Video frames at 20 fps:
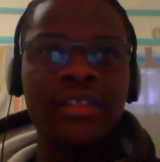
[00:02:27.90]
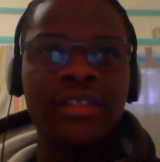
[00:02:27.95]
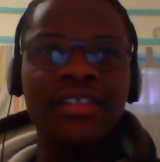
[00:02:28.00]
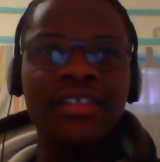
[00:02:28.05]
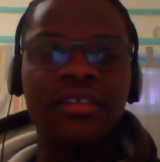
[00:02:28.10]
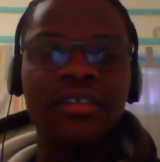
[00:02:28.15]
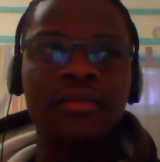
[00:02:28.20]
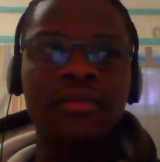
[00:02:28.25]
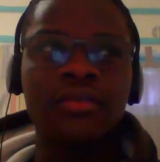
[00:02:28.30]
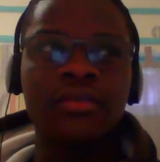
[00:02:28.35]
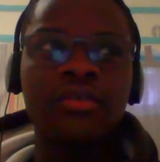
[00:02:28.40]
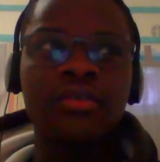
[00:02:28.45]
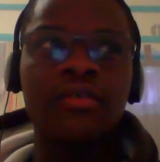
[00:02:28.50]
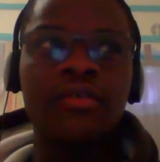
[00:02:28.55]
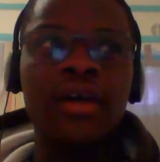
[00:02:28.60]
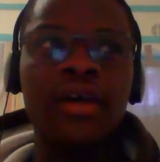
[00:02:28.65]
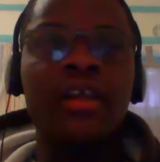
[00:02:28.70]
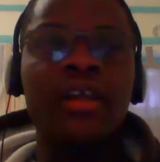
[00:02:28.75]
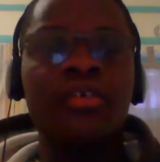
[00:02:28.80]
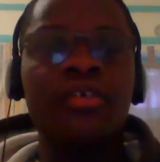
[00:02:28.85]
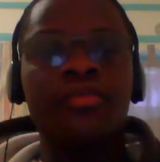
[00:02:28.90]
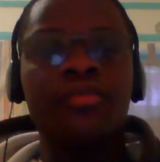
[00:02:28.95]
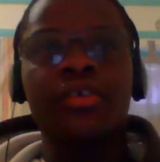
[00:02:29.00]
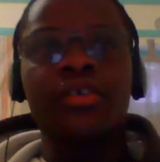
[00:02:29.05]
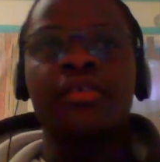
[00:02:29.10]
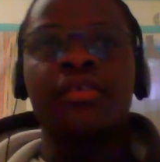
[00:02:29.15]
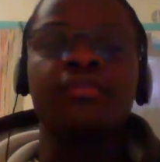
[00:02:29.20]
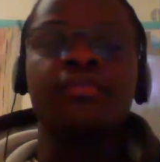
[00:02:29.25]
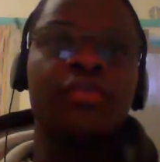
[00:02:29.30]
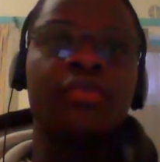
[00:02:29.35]
So the Anna Karenina
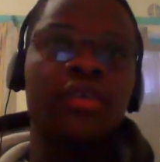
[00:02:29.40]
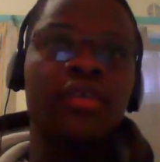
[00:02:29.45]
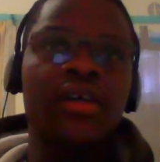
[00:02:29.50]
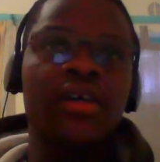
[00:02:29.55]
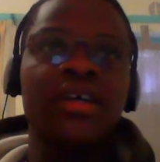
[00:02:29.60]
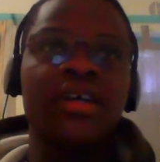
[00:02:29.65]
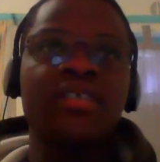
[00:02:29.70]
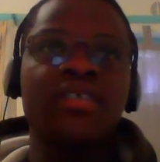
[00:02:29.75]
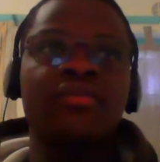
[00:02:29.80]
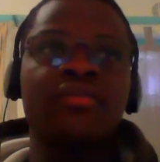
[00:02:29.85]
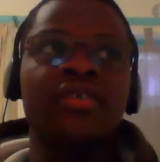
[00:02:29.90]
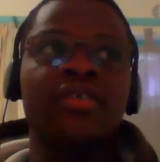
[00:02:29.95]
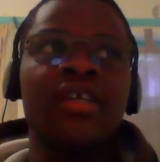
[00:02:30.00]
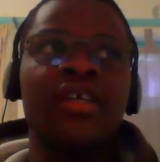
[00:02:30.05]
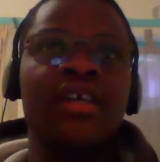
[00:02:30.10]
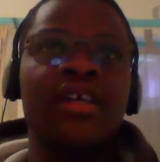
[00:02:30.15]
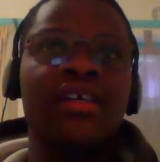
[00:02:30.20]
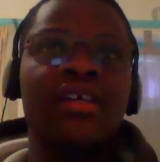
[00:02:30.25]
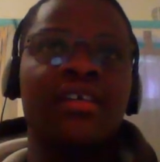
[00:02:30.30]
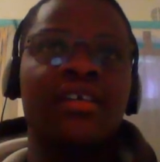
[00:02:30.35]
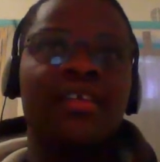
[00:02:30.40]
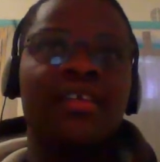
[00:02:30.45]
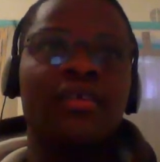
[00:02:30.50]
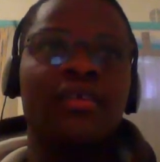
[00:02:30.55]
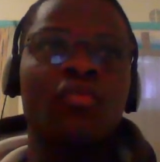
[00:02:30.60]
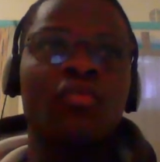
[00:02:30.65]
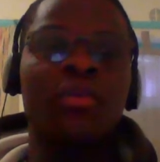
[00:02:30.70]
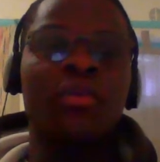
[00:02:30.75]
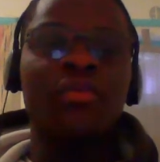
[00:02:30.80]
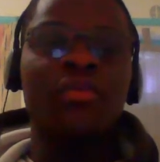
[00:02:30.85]
book has only like I think
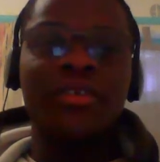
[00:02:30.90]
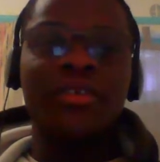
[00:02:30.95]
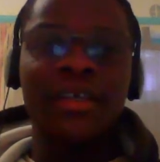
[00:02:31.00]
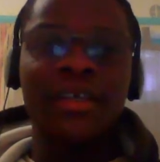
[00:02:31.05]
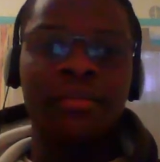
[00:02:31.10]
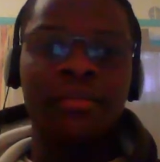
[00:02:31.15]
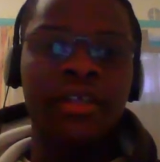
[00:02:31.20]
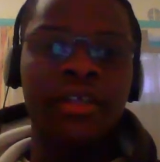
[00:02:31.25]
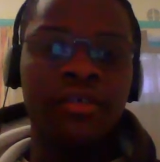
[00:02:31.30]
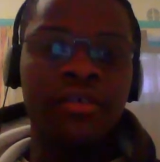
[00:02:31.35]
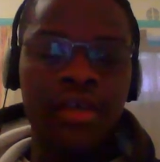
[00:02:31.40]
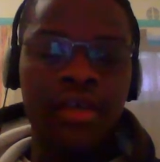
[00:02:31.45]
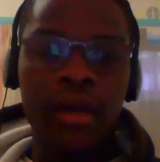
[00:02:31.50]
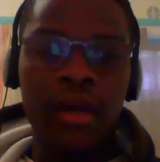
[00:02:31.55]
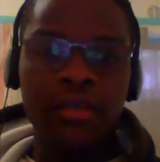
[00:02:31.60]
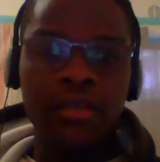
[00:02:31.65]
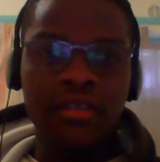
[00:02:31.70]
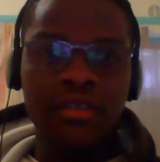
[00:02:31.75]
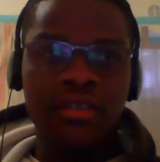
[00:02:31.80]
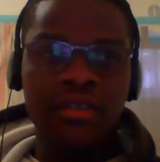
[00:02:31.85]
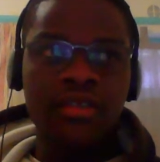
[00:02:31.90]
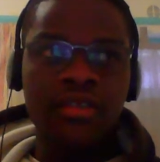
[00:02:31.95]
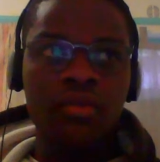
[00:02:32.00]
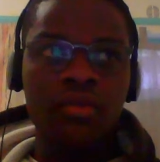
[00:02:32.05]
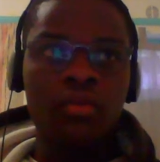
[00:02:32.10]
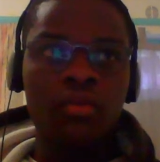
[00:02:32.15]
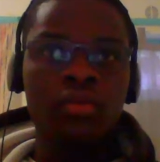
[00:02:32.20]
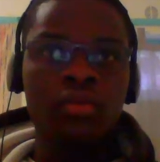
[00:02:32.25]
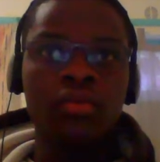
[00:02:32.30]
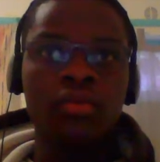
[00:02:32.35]
1.9 million characters. So
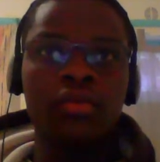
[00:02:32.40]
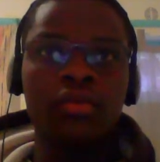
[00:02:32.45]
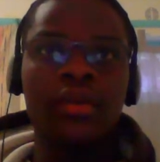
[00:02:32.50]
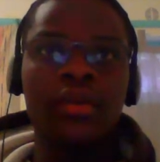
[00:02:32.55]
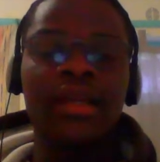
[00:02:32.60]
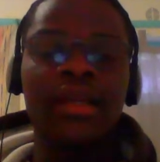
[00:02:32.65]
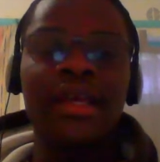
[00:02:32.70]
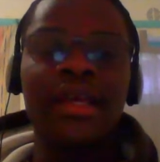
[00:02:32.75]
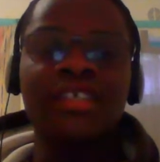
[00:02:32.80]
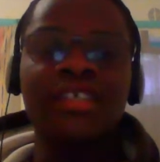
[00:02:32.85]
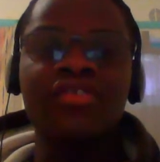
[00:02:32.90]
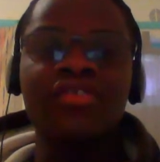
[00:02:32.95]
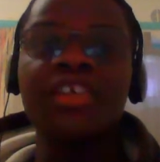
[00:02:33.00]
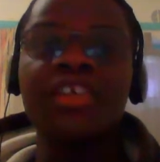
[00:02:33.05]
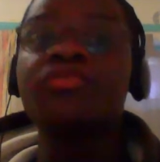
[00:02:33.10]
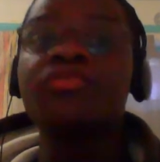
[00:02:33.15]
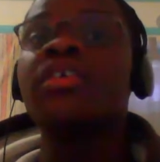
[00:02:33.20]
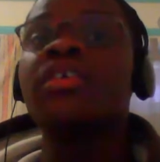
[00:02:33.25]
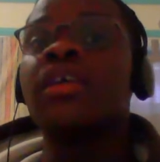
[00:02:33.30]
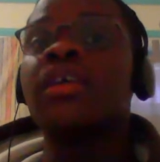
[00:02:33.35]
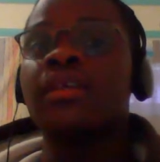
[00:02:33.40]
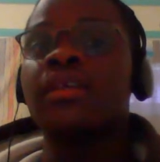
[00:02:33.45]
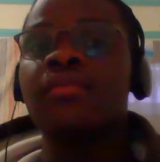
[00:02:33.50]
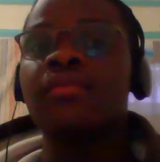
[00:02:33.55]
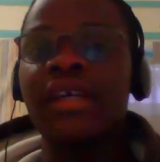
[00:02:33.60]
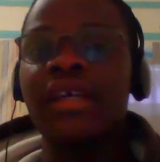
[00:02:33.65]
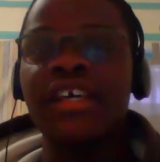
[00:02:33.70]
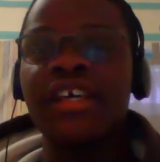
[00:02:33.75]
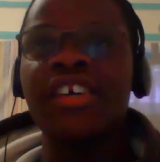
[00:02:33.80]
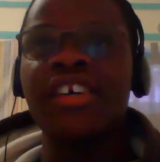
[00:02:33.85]
you can like try to like
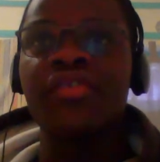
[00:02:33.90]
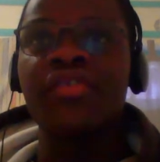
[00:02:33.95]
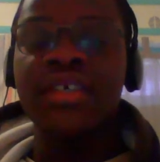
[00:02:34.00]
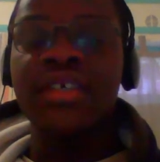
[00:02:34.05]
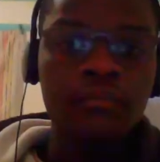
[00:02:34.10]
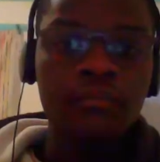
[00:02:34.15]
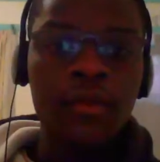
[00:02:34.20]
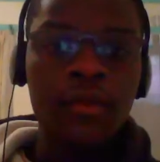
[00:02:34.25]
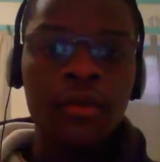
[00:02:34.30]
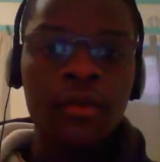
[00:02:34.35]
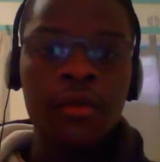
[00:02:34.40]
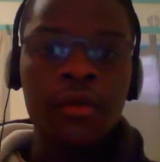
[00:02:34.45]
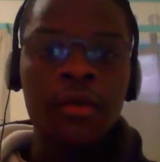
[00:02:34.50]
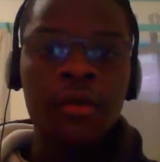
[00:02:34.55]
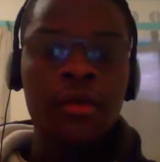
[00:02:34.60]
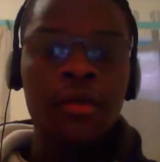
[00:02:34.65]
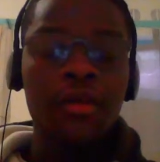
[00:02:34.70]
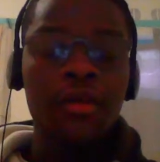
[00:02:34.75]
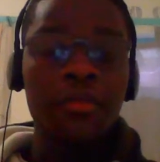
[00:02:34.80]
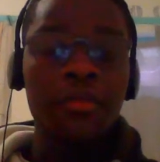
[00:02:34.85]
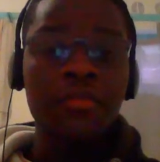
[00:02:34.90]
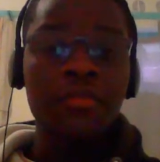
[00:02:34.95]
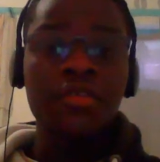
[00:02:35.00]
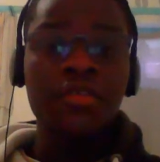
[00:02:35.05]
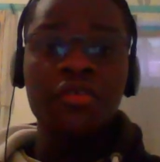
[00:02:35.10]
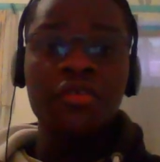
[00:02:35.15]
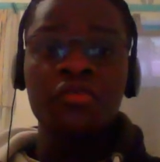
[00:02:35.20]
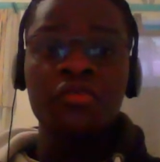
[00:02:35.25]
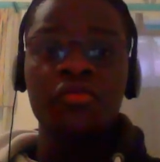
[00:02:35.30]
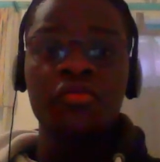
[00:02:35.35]
increase that. So
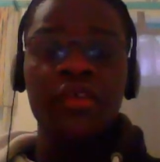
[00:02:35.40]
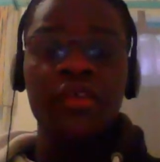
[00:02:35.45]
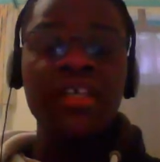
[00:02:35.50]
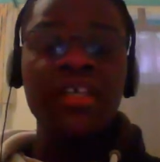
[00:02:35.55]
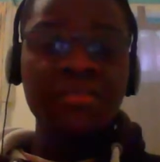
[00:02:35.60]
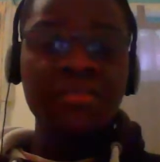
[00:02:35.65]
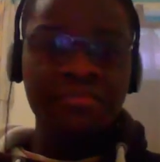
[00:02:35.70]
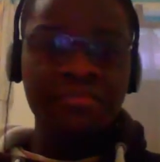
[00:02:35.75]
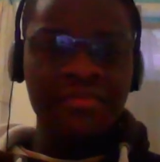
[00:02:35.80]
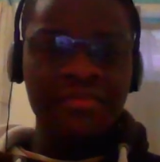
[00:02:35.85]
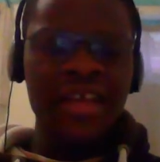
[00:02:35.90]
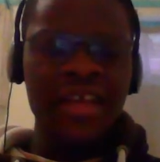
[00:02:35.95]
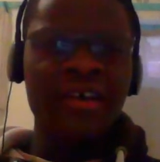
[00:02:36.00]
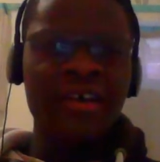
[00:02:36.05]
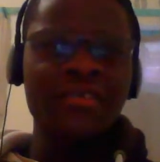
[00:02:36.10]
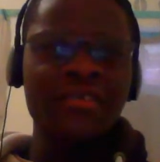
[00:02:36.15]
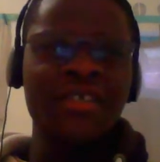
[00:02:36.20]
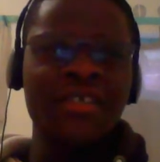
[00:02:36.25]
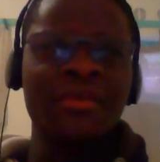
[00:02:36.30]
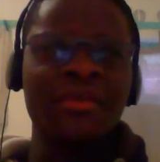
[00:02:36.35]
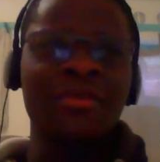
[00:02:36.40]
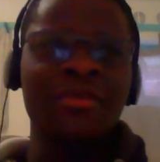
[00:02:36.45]
great. I was able to